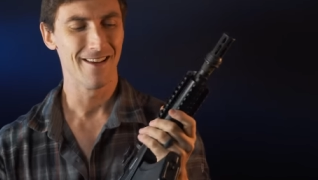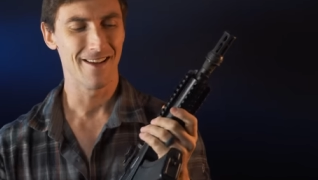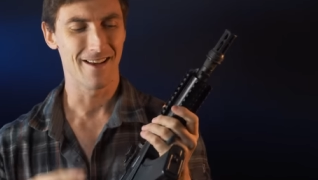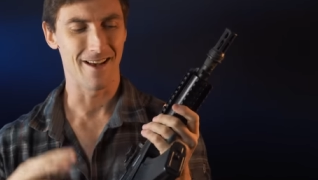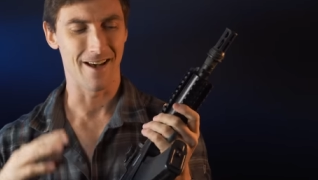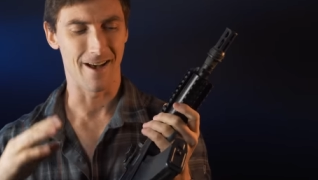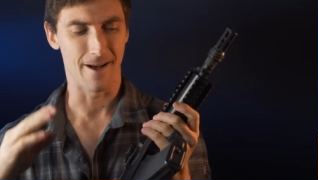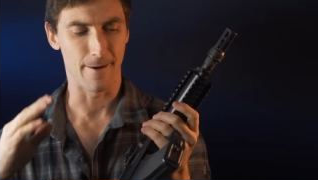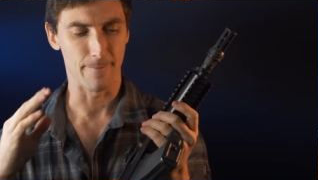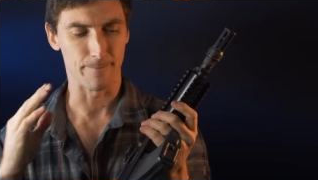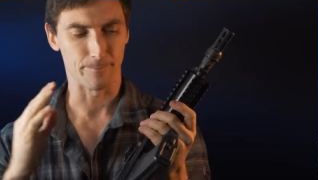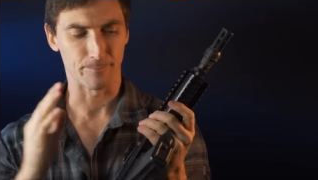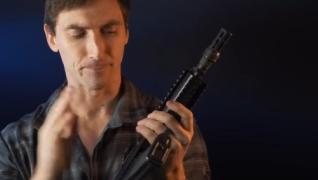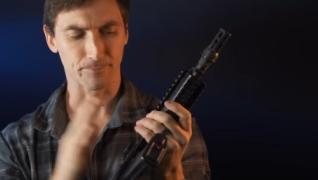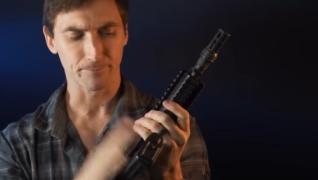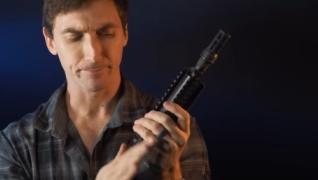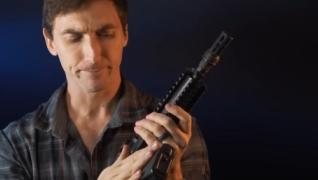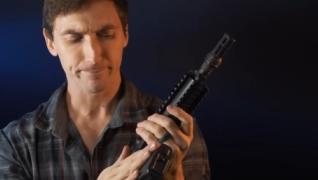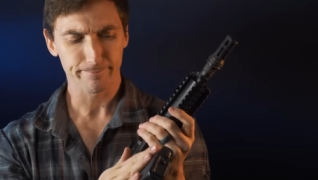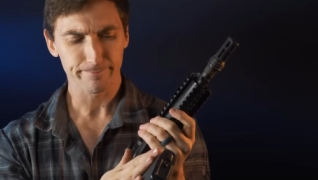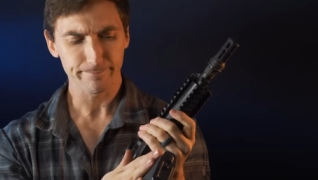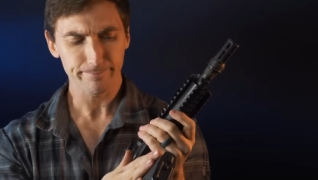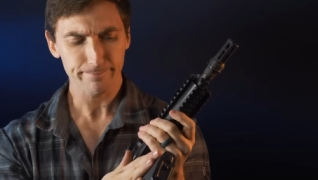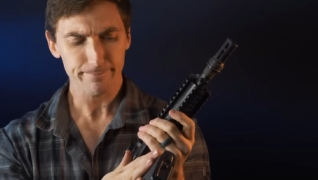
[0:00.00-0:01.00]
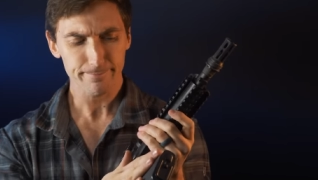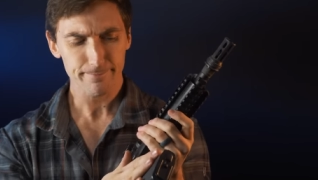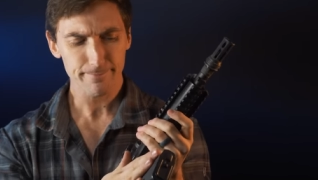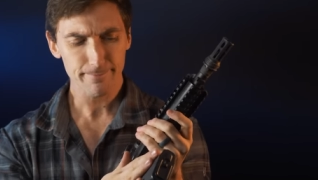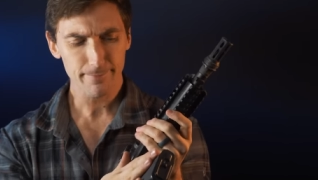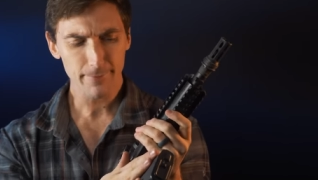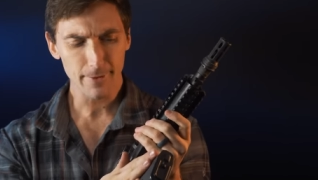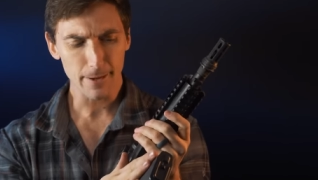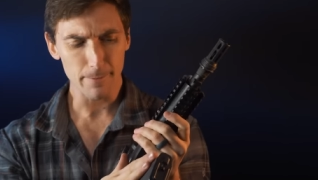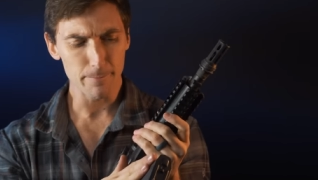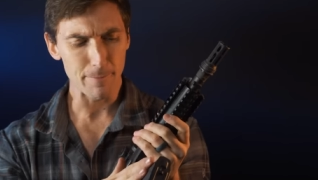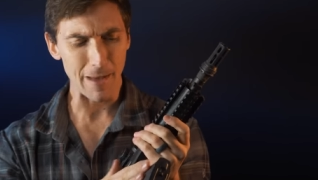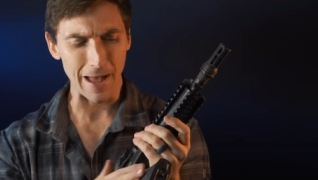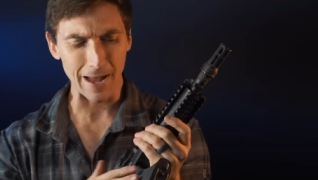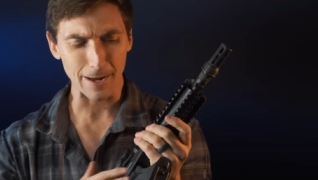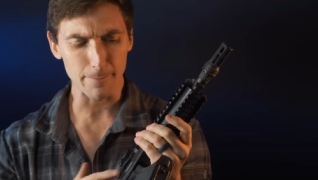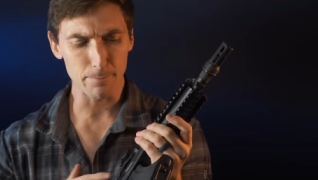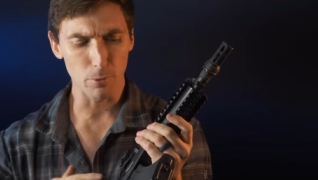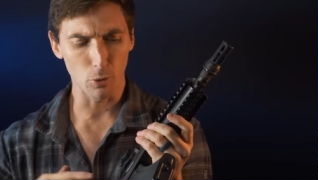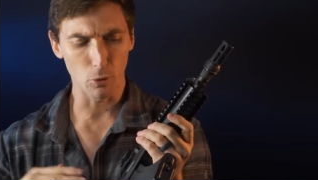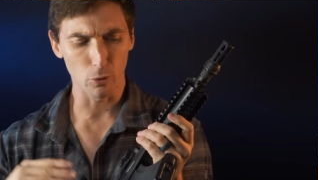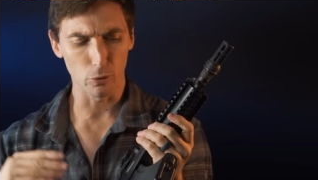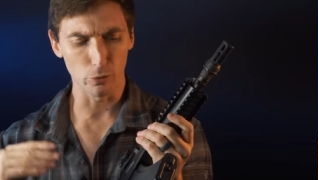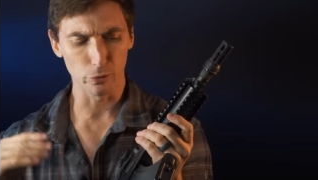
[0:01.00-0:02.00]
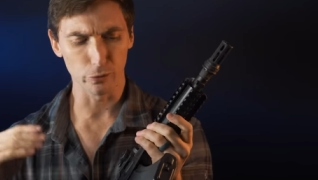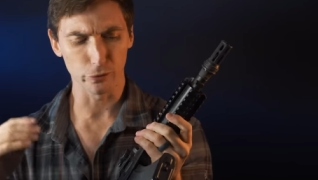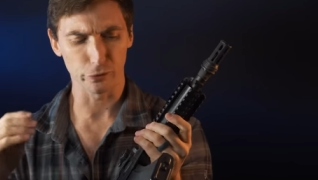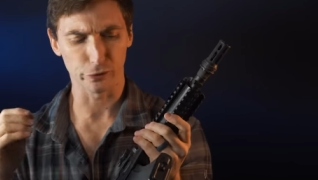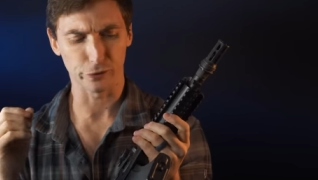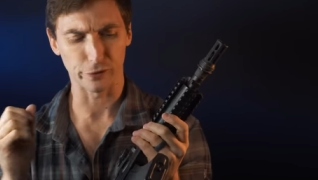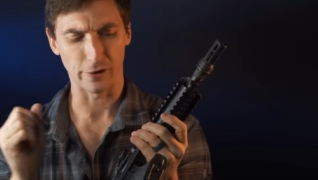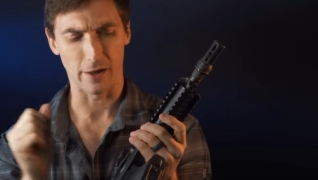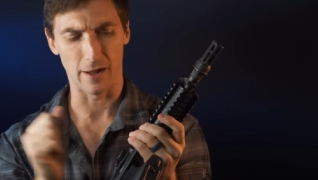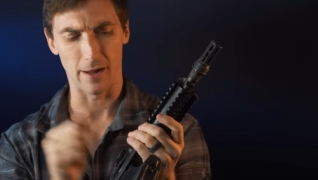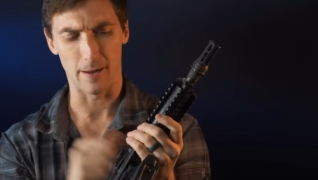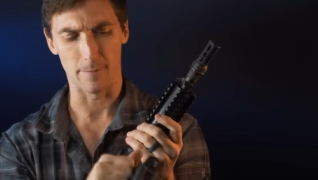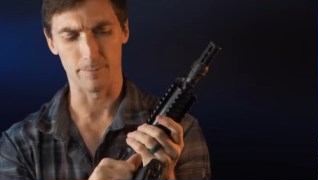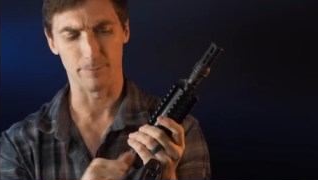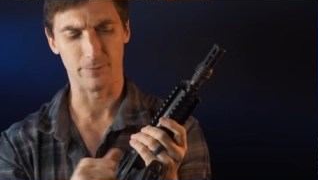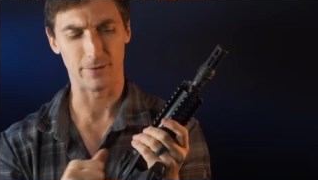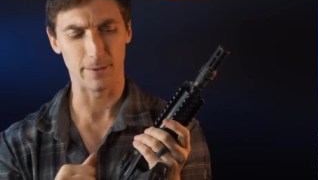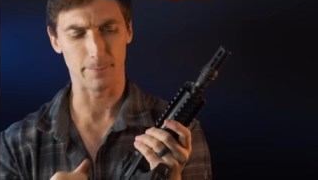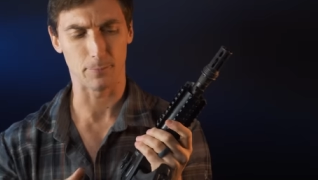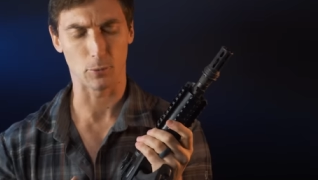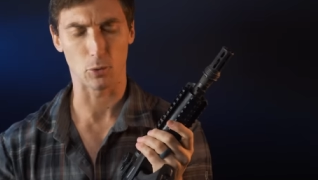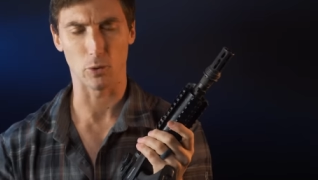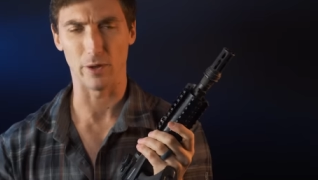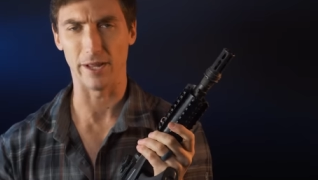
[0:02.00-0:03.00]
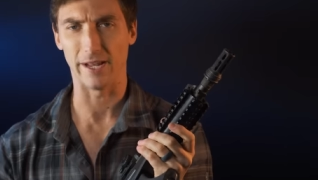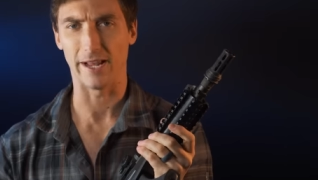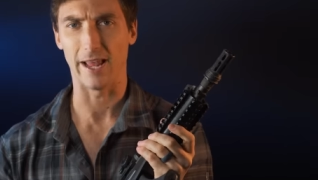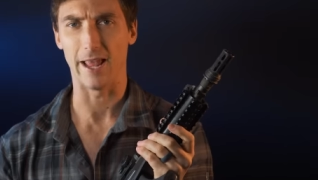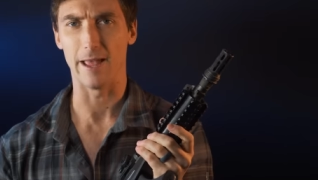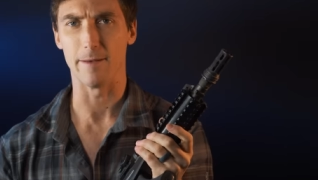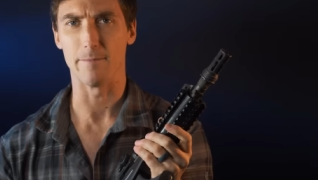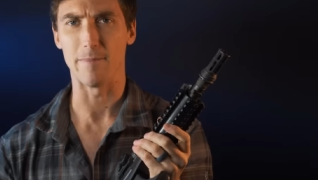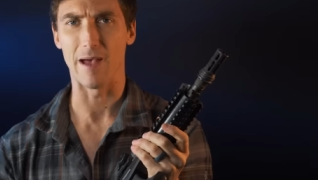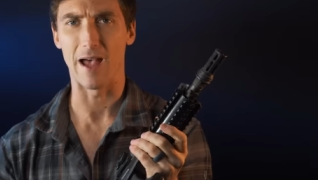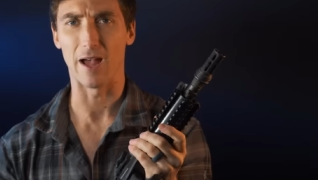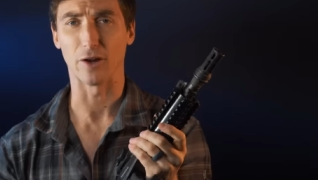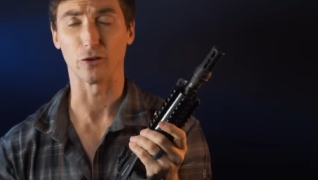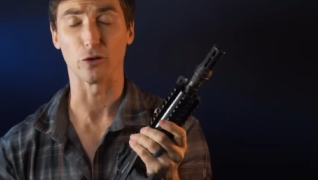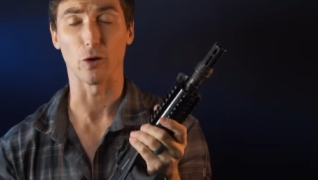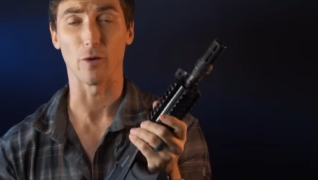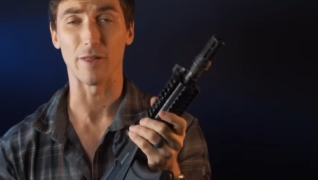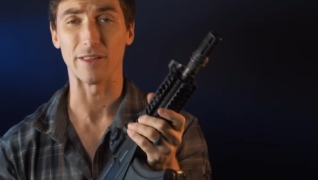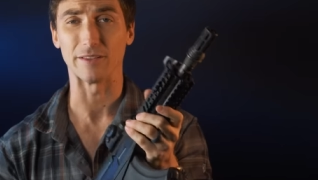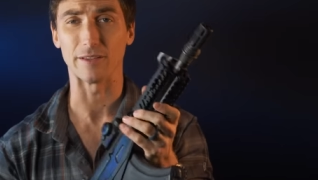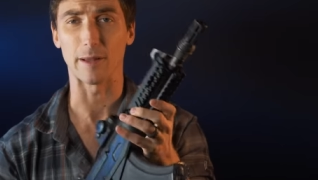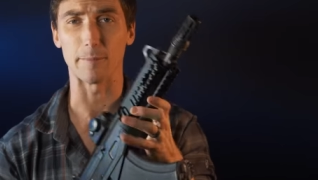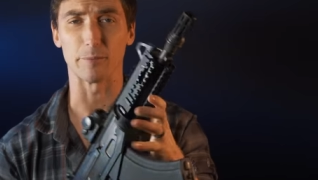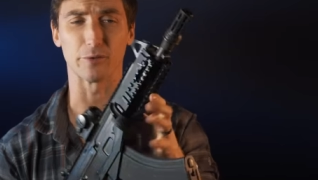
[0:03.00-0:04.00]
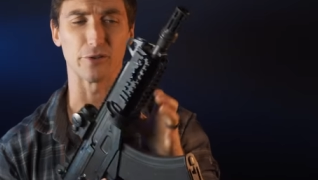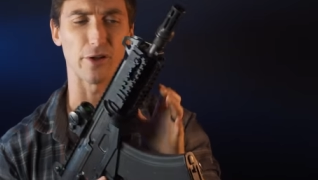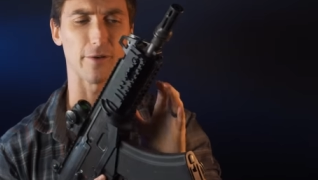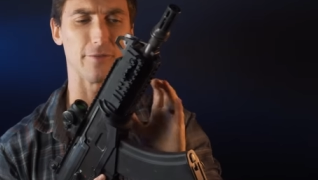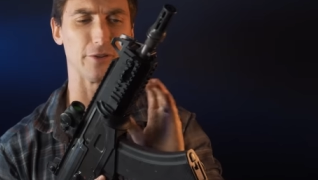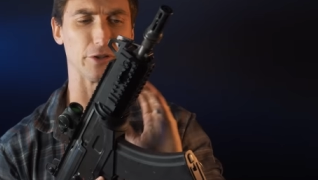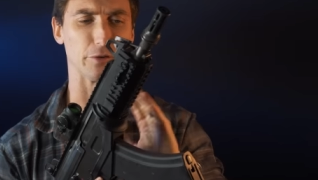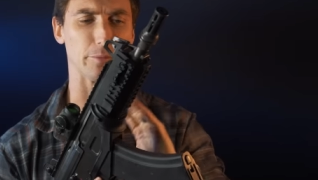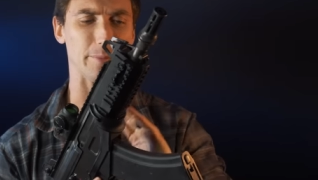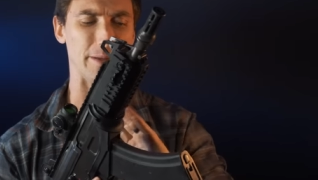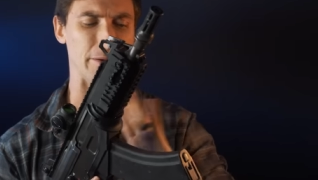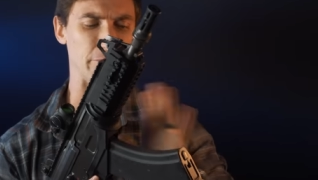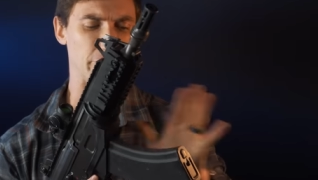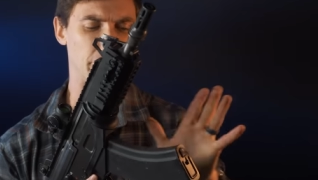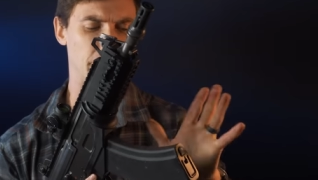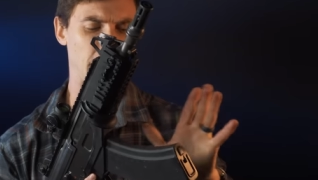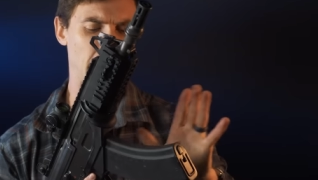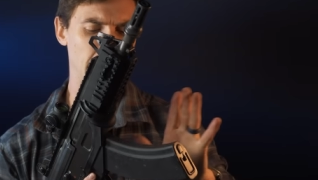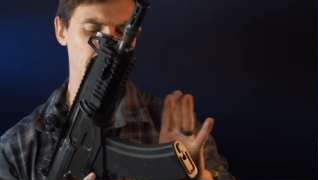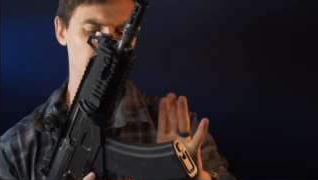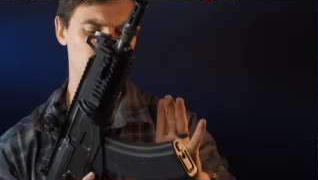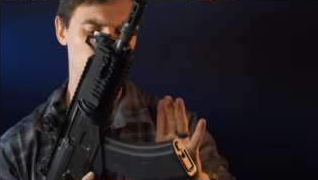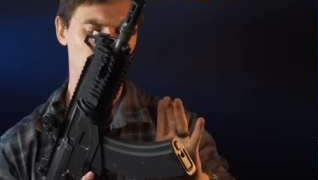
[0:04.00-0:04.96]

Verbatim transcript: mag pulls, typical AKM mags, all that type of stuff has been fine